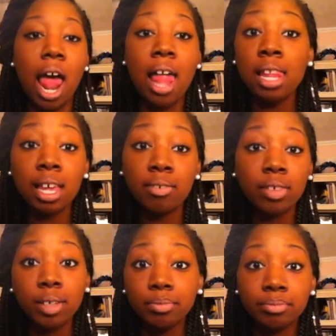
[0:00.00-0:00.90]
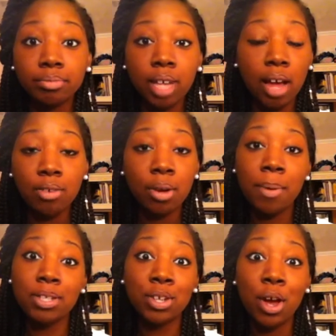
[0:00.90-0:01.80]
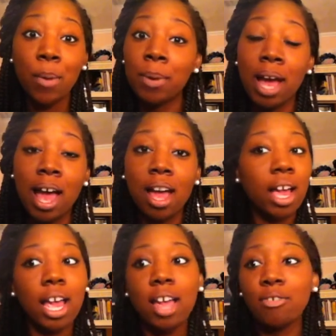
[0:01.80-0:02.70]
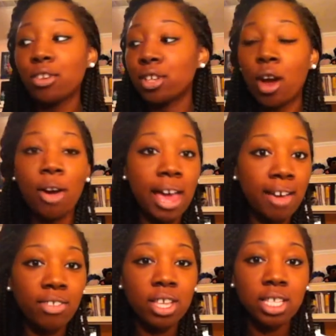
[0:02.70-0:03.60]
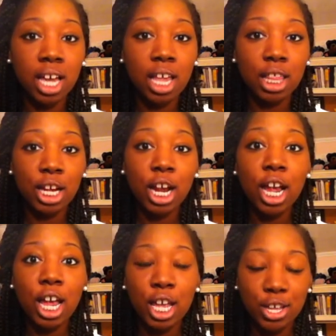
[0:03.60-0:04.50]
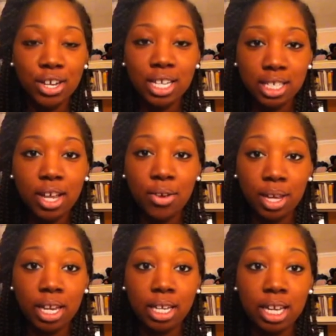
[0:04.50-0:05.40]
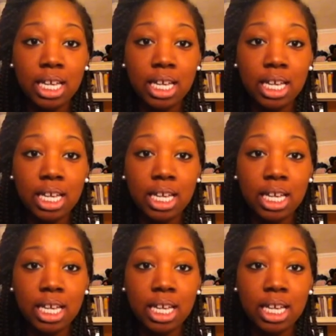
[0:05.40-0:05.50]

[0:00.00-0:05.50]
I love it. I don't know about y'all, but if you don't have this color, you need to go get it.